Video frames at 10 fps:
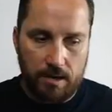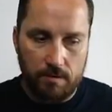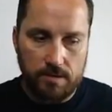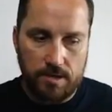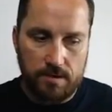but
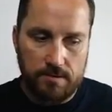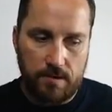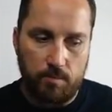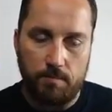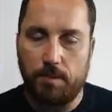
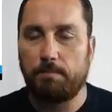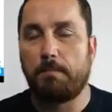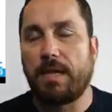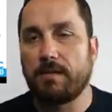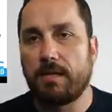mainly from
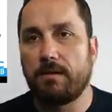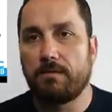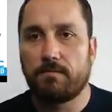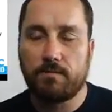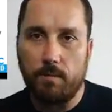how a
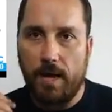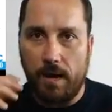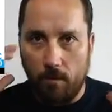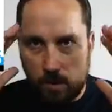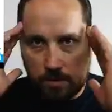client
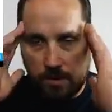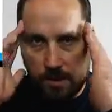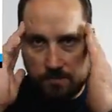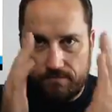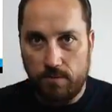views it, no matter
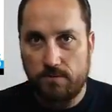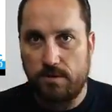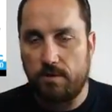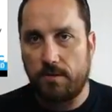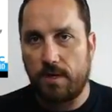how much I
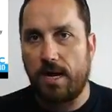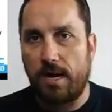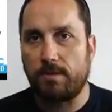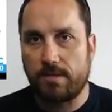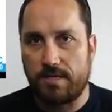tell them
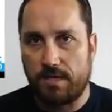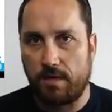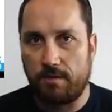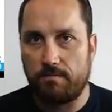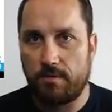
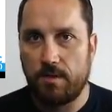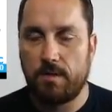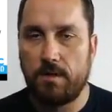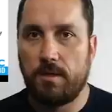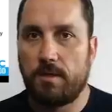that this is
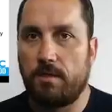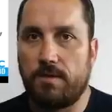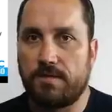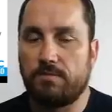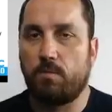what makes a
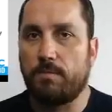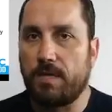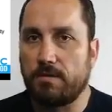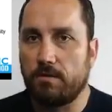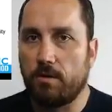logo great.
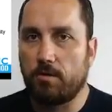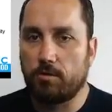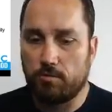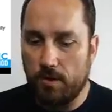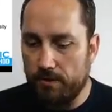
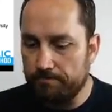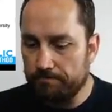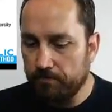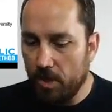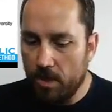So let's
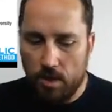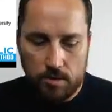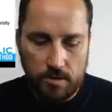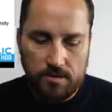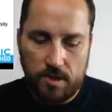talk about
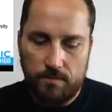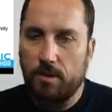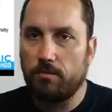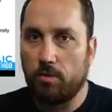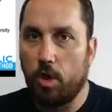what makes
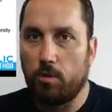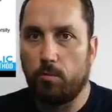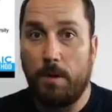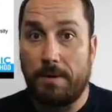a logo great.